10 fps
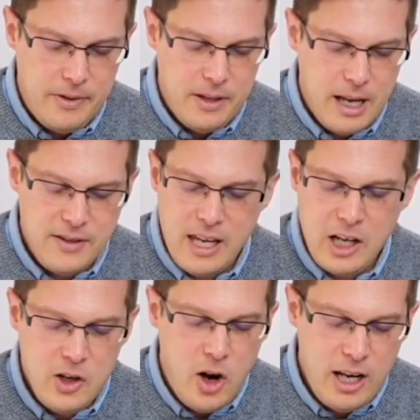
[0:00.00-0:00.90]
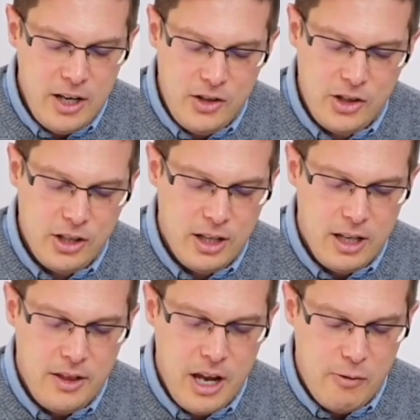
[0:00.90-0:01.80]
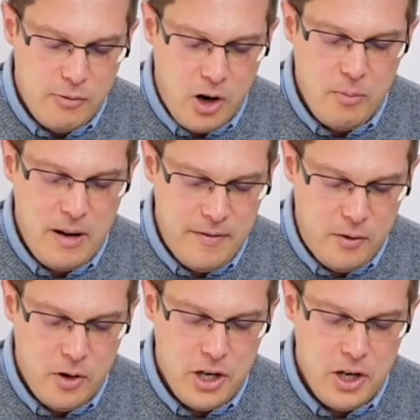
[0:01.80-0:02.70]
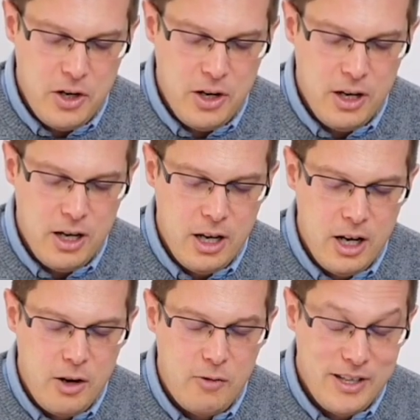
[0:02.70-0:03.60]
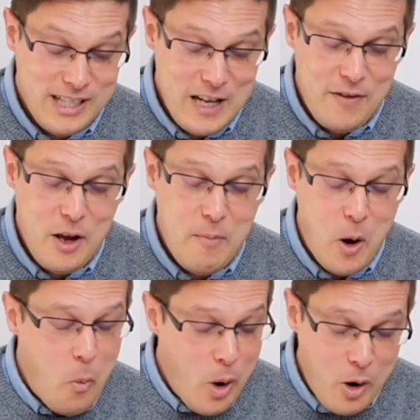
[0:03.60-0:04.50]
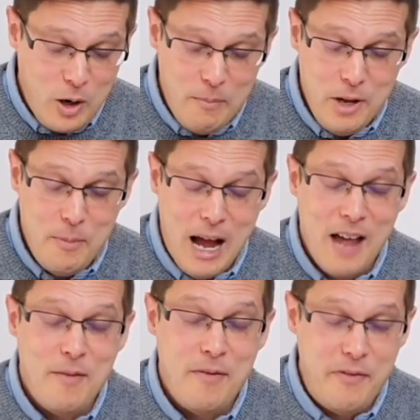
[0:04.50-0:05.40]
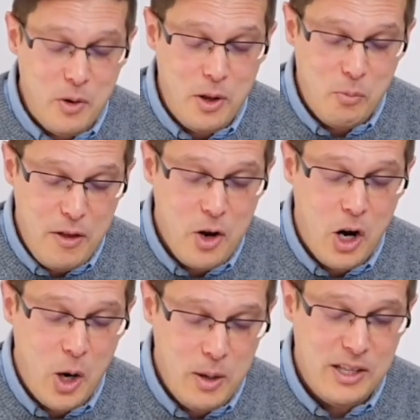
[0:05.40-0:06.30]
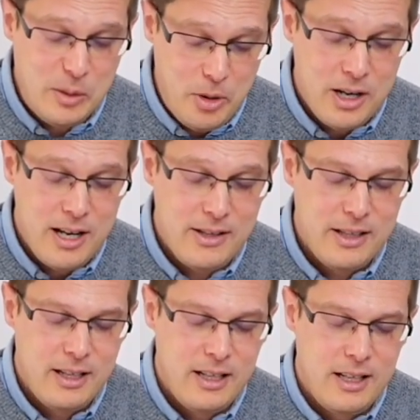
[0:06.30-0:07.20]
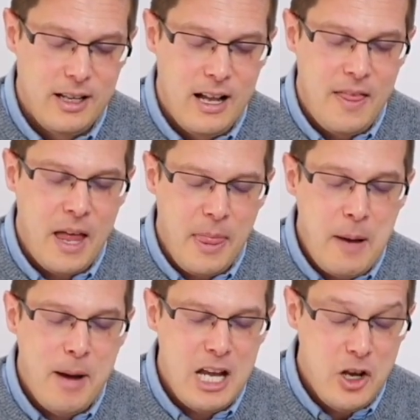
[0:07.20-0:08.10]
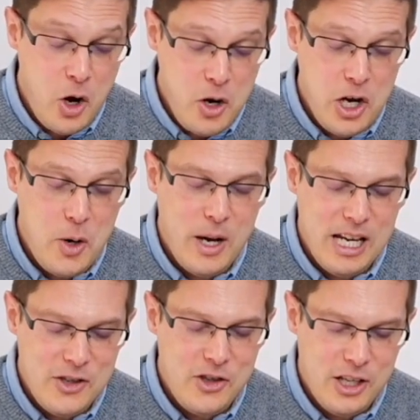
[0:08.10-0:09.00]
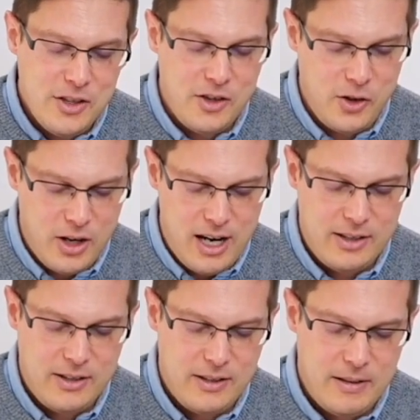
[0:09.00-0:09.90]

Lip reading: as they acknowledge their wrong before you, receive them, welcome them, and fill them with your Holy Spirit, that they may know you in Jesus Christ.